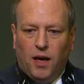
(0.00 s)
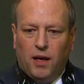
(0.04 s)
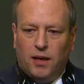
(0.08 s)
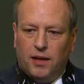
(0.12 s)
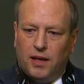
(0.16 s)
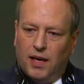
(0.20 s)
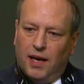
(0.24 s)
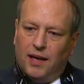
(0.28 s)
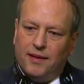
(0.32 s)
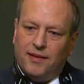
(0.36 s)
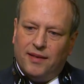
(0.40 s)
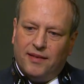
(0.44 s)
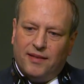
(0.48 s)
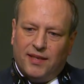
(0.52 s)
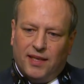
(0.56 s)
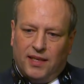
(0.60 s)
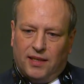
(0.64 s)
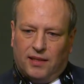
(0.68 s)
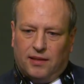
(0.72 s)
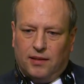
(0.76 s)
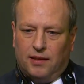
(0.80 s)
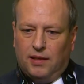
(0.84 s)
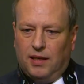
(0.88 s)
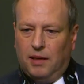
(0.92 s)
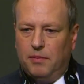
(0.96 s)
Yeah, as I
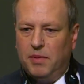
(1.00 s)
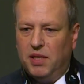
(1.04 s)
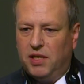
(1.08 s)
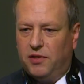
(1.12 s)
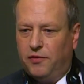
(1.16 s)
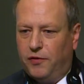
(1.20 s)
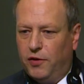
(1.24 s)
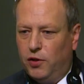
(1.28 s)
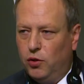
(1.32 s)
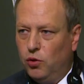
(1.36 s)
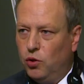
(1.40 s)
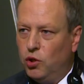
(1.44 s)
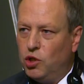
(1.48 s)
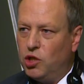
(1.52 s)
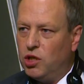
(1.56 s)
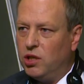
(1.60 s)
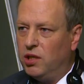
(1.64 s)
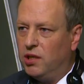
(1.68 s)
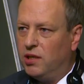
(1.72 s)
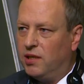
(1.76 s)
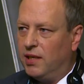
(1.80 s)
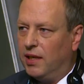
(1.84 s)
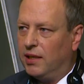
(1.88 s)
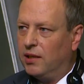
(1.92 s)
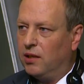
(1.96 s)
said, image
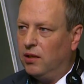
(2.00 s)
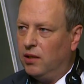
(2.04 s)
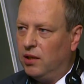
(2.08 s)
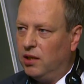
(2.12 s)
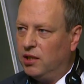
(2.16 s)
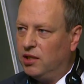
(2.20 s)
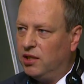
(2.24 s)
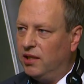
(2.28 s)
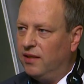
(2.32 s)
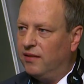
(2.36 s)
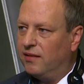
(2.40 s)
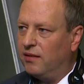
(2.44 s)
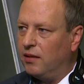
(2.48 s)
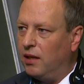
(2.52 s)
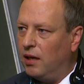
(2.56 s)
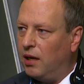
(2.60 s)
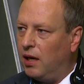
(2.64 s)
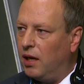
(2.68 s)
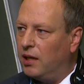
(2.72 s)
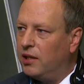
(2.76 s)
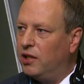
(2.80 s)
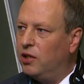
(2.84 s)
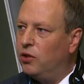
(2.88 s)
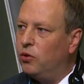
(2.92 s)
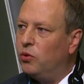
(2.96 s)
fusion technologies
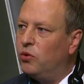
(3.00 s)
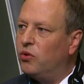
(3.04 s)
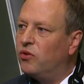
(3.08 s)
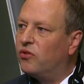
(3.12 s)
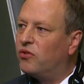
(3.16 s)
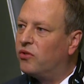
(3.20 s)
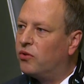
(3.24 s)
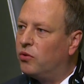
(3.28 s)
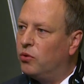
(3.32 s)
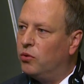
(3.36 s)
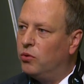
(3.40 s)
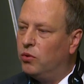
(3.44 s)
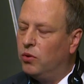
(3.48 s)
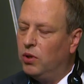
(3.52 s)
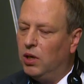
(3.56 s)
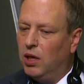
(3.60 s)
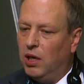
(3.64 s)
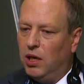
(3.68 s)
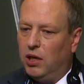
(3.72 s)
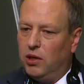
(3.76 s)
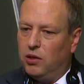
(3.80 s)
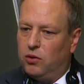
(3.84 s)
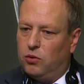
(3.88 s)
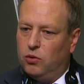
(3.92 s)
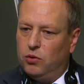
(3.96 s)
are used to
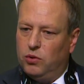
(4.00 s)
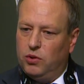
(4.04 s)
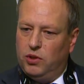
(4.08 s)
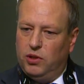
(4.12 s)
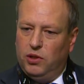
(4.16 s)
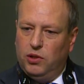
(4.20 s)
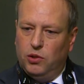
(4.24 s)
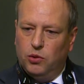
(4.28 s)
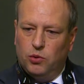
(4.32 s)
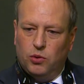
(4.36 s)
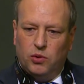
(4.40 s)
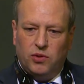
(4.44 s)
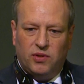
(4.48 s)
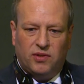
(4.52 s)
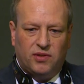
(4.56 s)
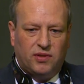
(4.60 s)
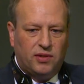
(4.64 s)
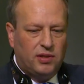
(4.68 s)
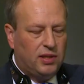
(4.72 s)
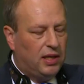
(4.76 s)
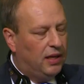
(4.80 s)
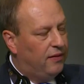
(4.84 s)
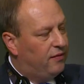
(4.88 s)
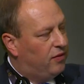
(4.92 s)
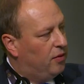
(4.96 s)
use
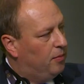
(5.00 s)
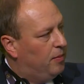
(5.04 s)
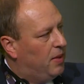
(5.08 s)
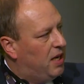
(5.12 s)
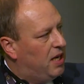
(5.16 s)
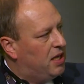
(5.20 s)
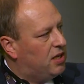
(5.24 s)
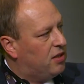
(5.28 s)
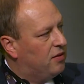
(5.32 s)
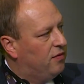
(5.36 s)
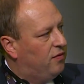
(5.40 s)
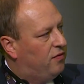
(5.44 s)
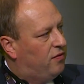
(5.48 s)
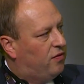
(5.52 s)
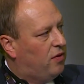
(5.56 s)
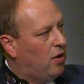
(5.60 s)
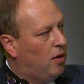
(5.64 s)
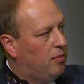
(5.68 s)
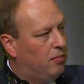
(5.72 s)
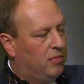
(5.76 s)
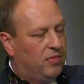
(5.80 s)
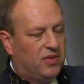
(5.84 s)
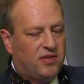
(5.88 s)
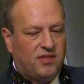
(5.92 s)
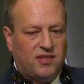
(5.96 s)
information
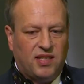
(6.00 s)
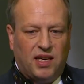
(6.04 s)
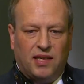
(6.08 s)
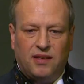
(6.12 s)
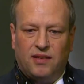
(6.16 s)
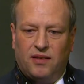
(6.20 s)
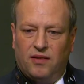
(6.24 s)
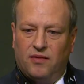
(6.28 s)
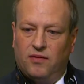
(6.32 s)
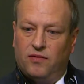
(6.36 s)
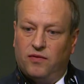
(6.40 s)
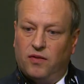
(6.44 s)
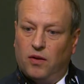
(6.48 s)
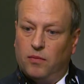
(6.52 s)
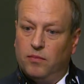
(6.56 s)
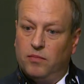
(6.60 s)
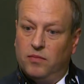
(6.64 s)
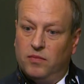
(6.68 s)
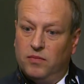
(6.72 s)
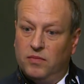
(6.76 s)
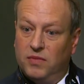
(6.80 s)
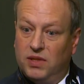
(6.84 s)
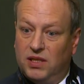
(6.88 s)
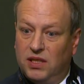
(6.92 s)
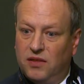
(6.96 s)
from
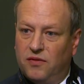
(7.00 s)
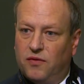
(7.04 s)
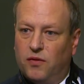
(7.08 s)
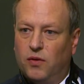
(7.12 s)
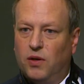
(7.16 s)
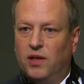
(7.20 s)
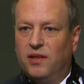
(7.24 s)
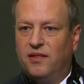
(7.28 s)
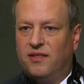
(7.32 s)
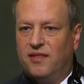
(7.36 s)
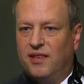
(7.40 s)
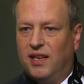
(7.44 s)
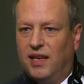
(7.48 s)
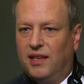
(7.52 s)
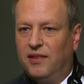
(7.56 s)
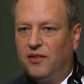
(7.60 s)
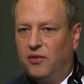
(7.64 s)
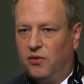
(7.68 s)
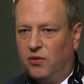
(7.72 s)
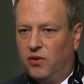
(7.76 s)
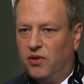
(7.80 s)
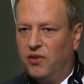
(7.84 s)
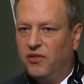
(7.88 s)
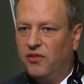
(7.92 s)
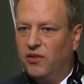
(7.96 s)
different
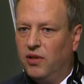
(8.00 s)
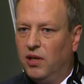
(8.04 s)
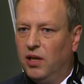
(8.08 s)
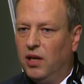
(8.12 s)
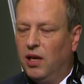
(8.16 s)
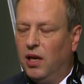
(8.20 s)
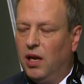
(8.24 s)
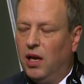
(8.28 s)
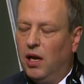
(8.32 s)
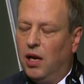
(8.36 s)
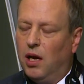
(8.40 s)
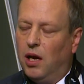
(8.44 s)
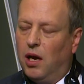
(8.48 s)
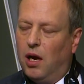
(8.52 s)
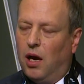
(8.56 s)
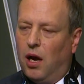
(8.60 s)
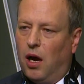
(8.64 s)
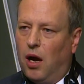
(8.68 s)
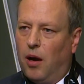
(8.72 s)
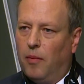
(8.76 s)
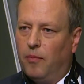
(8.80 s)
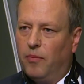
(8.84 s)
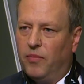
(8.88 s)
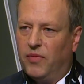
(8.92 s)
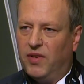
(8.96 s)
sensors.
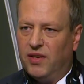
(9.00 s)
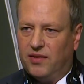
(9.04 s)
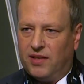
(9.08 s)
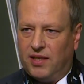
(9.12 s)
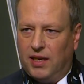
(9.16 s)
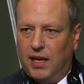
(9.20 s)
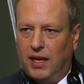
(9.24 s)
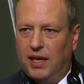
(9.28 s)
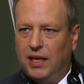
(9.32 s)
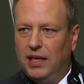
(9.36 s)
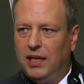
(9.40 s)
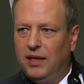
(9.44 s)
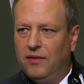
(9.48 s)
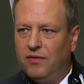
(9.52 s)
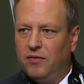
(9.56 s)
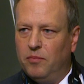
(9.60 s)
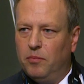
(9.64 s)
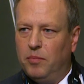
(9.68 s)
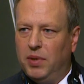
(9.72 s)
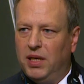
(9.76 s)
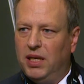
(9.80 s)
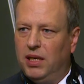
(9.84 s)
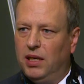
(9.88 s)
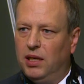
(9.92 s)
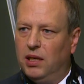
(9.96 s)
This can even
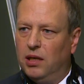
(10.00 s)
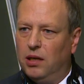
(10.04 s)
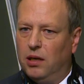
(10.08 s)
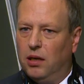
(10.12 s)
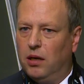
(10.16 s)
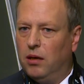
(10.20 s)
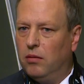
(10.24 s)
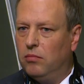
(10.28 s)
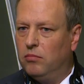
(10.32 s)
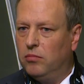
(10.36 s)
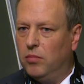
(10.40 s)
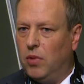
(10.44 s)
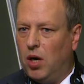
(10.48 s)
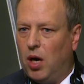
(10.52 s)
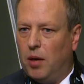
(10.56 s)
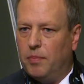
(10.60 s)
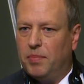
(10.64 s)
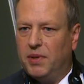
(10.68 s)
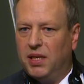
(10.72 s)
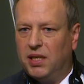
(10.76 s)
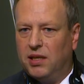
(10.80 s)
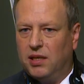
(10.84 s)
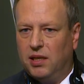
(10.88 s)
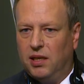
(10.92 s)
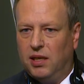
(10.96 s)
be
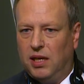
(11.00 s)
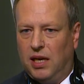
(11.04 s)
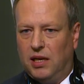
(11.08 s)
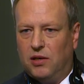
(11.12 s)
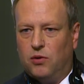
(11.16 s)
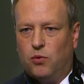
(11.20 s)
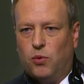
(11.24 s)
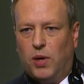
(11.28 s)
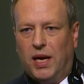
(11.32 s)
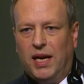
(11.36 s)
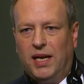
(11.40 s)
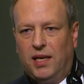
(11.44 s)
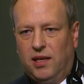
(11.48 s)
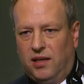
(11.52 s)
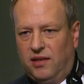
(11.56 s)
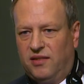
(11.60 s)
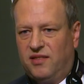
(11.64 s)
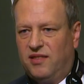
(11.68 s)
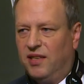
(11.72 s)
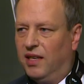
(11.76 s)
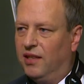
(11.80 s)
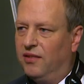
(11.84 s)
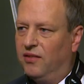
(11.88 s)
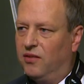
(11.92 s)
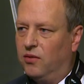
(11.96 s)
optical and radar
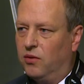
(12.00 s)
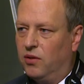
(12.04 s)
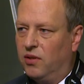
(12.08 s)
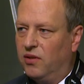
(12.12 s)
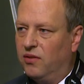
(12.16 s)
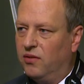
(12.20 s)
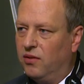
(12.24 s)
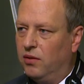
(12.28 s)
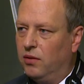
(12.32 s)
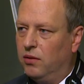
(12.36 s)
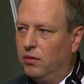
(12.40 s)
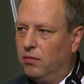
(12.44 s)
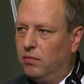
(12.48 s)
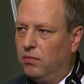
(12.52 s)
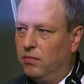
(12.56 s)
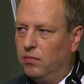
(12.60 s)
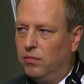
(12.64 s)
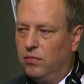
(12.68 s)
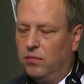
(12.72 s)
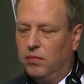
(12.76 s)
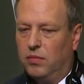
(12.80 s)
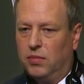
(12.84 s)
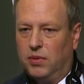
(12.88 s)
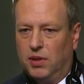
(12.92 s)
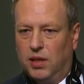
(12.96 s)
sensors.
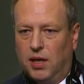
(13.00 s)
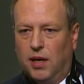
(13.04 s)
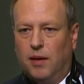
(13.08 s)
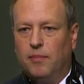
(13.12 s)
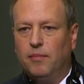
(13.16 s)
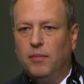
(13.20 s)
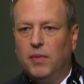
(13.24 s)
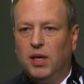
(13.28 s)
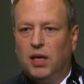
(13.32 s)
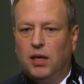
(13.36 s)
Yeah.